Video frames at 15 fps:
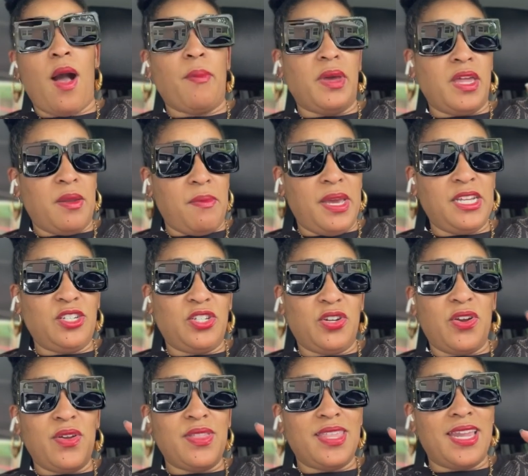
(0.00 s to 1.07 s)
I'm going to make
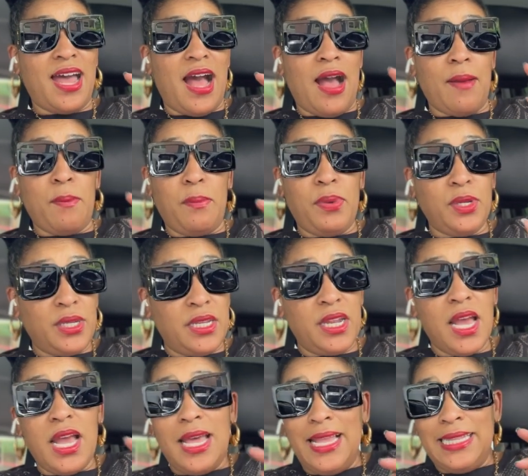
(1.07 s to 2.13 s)
sure that I put
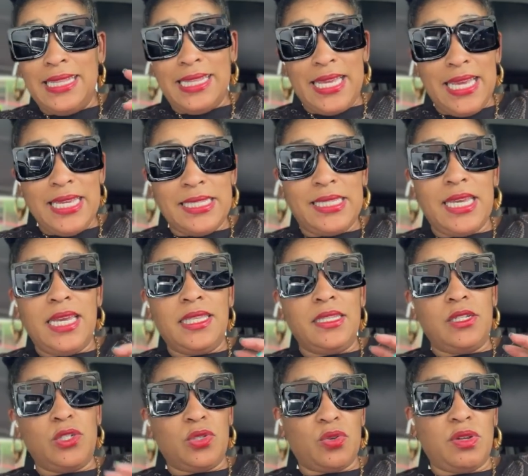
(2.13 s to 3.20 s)
links in the
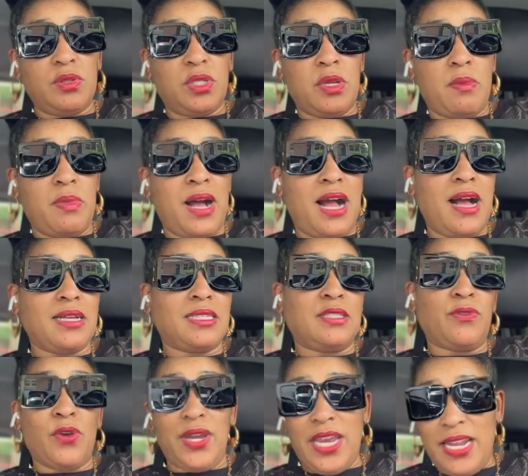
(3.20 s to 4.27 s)
description box
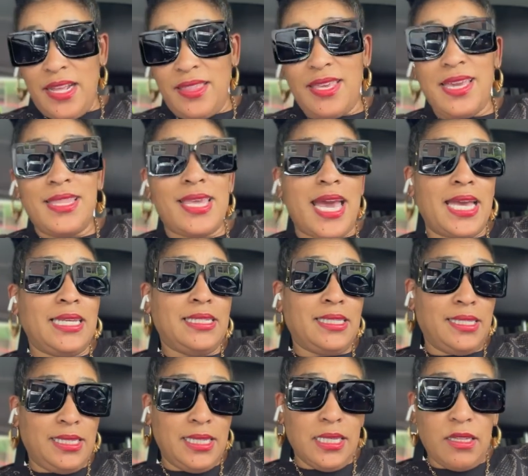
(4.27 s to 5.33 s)
for anything that is
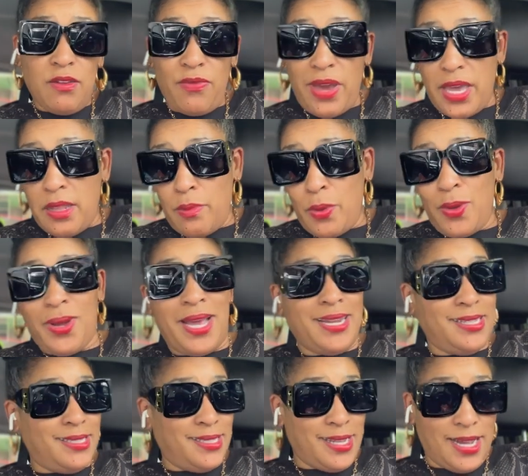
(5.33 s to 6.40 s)
still available and
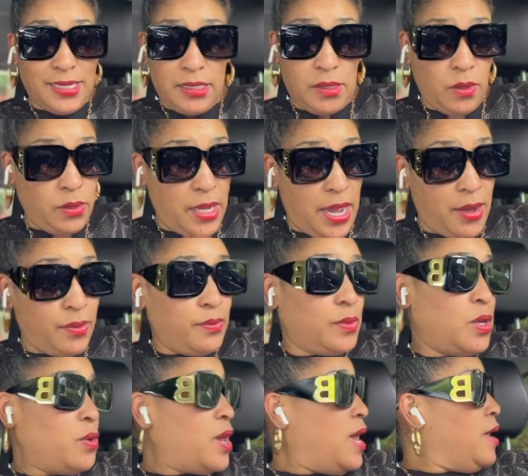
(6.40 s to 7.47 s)
is not sold out.
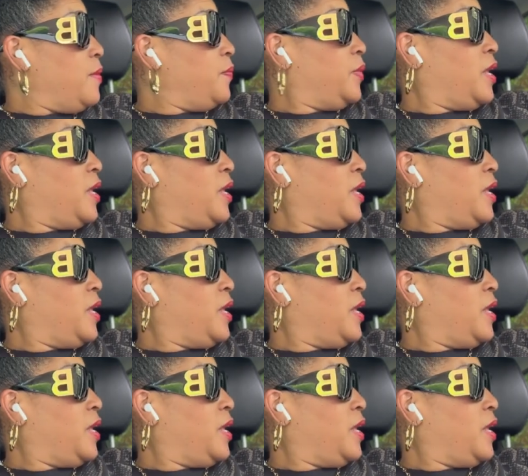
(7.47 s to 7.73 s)
Okay.